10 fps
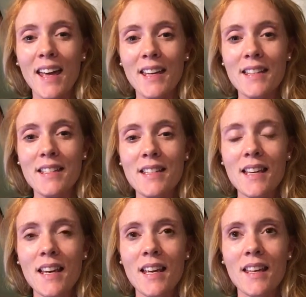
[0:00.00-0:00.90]
and
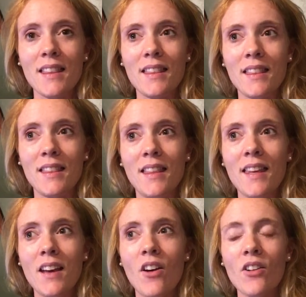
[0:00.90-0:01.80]

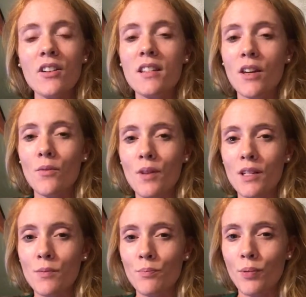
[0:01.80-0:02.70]
the hardest thing
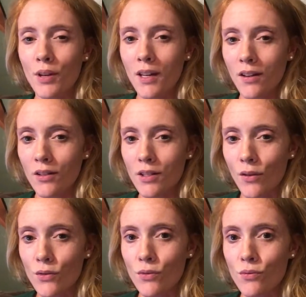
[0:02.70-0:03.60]
was putting
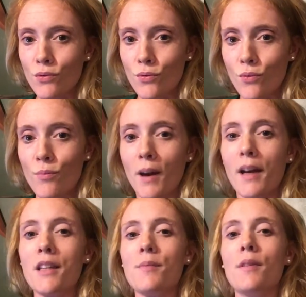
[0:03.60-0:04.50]
ourselves through school. My
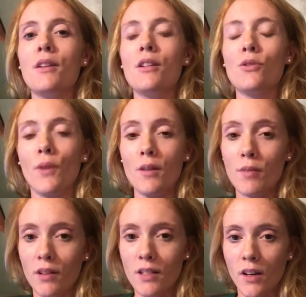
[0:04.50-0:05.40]
husband joined the
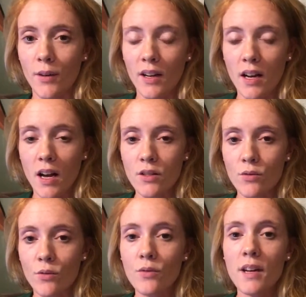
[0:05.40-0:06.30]
military right out of high
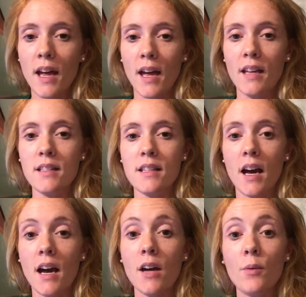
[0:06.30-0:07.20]
school, and
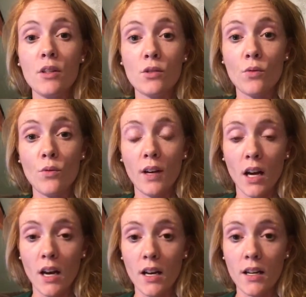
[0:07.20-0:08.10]
I went to school and
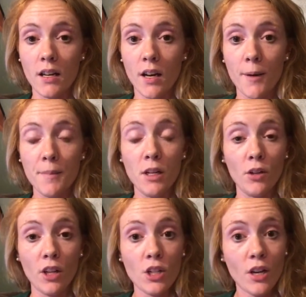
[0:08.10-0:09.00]
got an
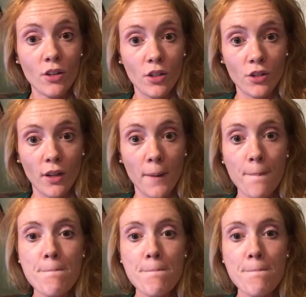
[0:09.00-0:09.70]
early childhood degree.